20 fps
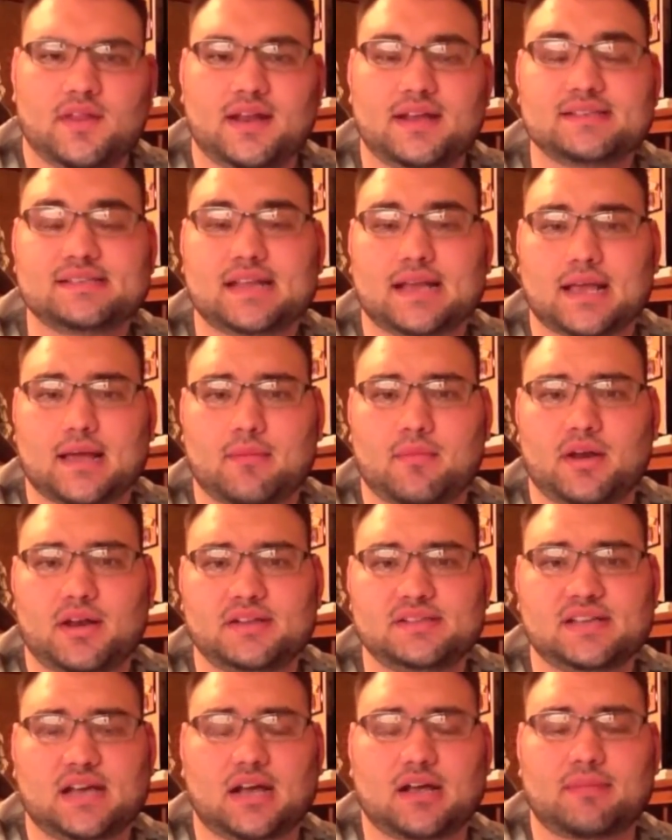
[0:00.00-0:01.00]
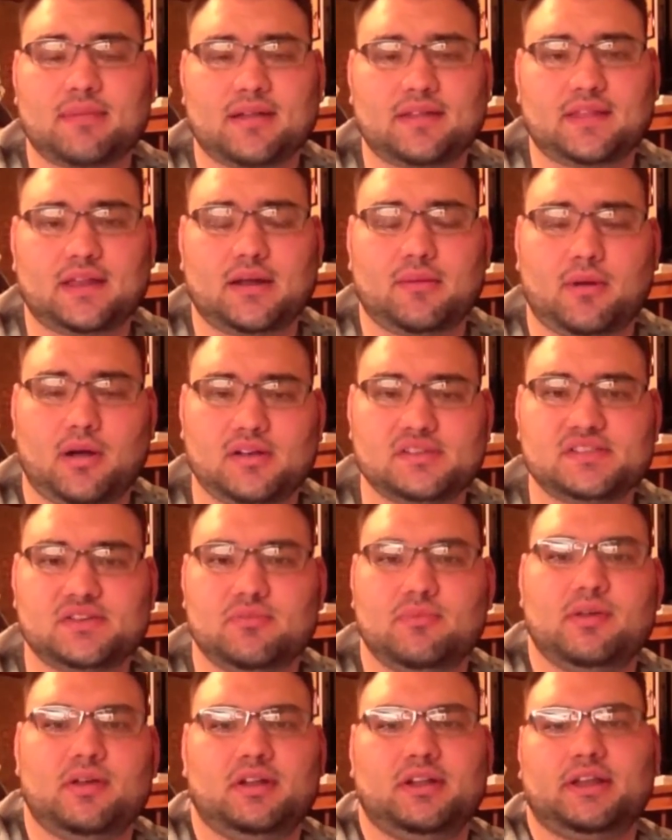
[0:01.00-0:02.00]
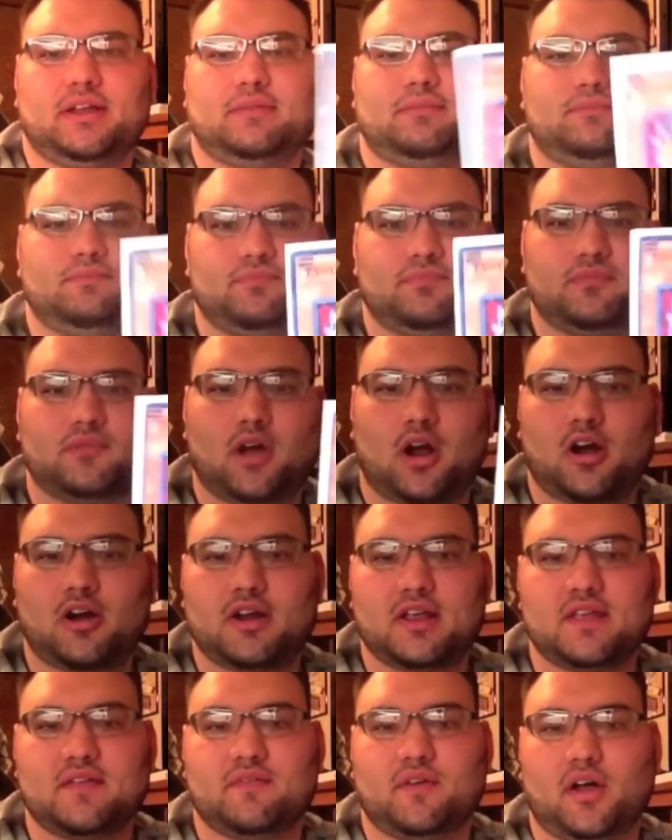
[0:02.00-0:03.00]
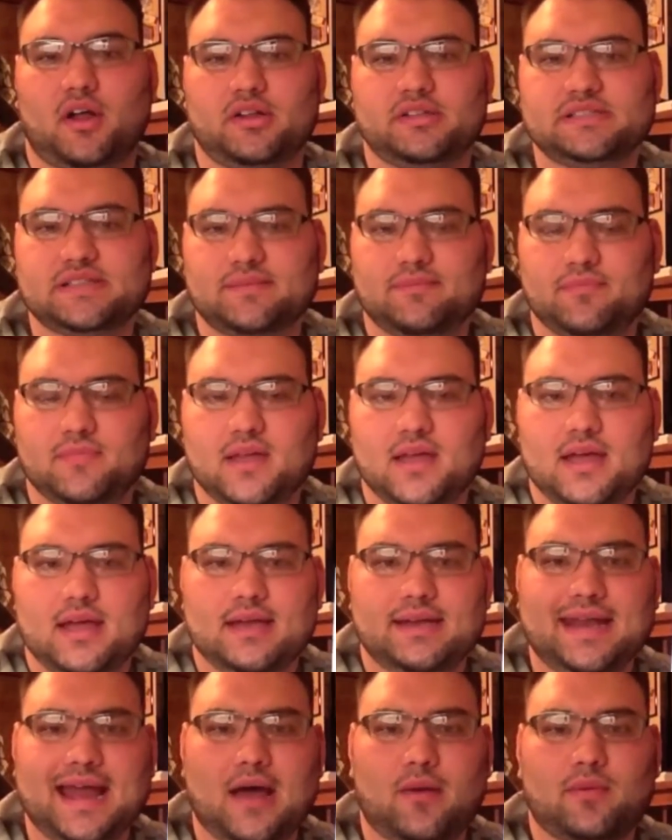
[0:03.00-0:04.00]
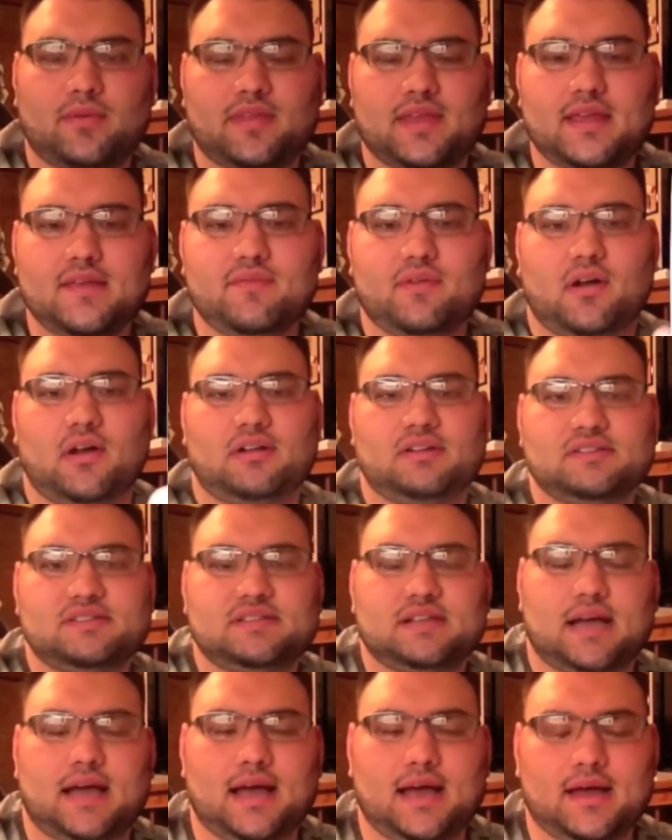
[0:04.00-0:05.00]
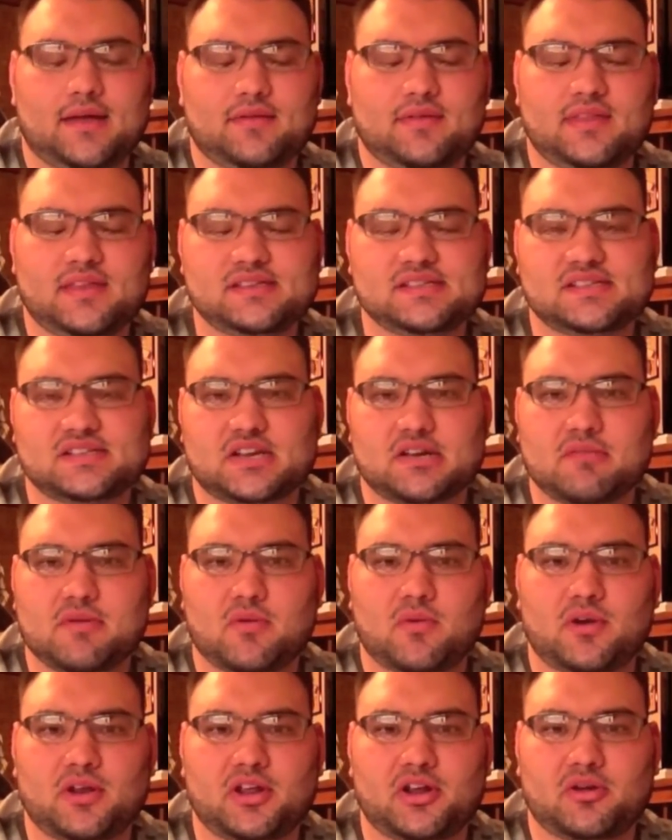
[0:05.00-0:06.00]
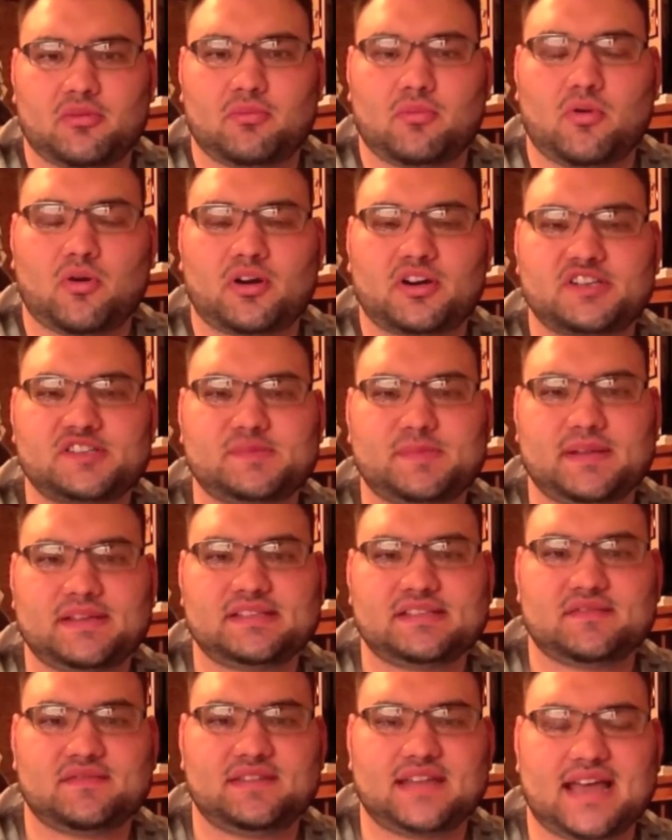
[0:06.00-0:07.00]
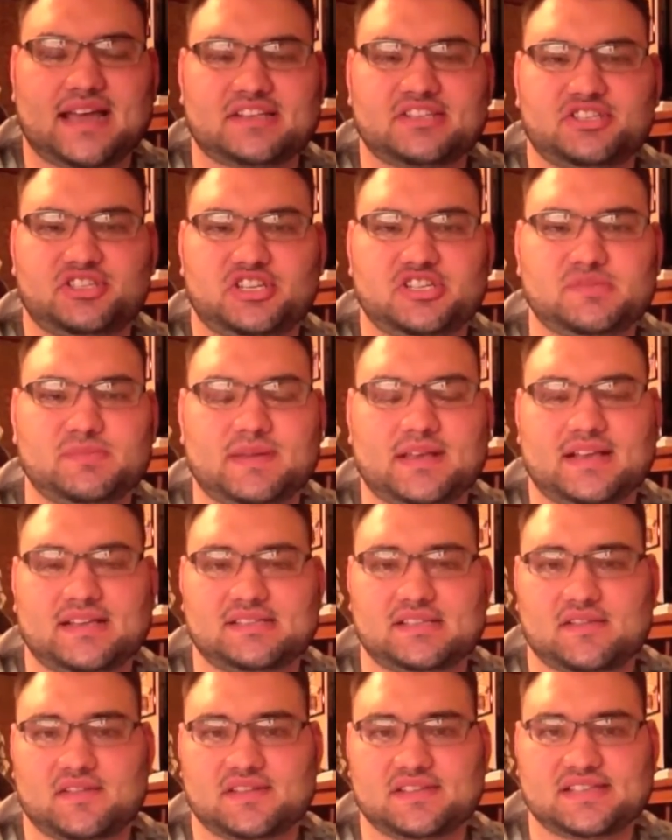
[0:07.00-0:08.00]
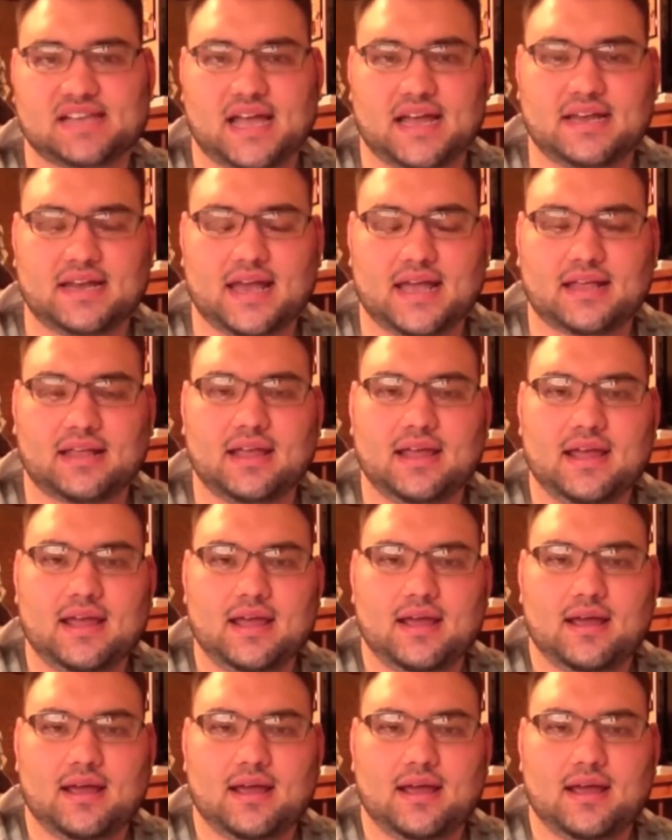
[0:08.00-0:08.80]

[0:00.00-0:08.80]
The next deck I'm going to talk about that I'm also building are Evols. Now with Evols, this is going to be one of your more expensive decks just because of the side deck.